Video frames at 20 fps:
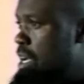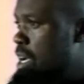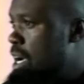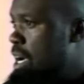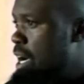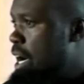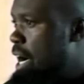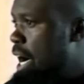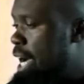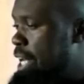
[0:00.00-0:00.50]

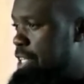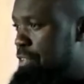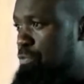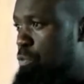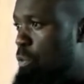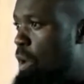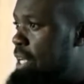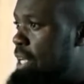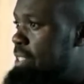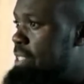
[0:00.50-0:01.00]
And if
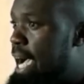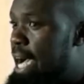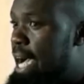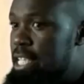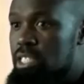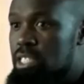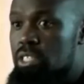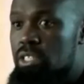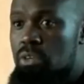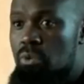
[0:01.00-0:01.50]
one
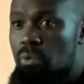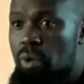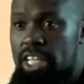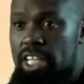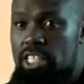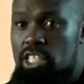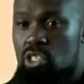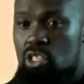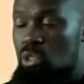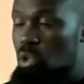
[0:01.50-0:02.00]
does, when it's
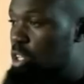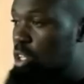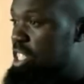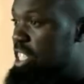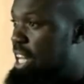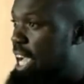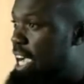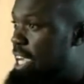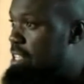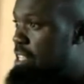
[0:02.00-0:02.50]
not in
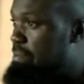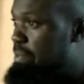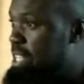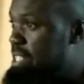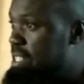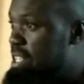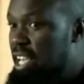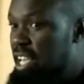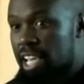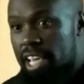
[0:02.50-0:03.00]
agreement,
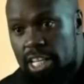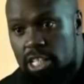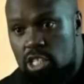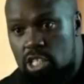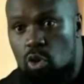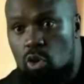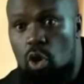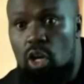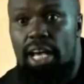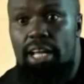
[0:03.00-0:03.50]
it's
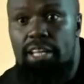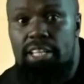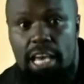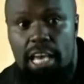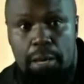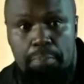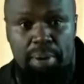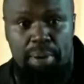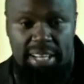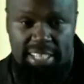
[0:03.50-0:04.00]
called a rape
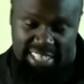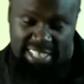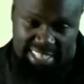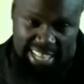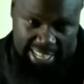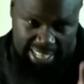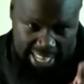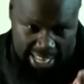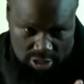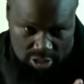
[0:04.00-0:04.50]
and it's a
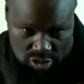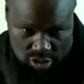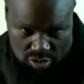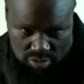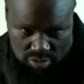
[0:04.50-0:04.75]
case.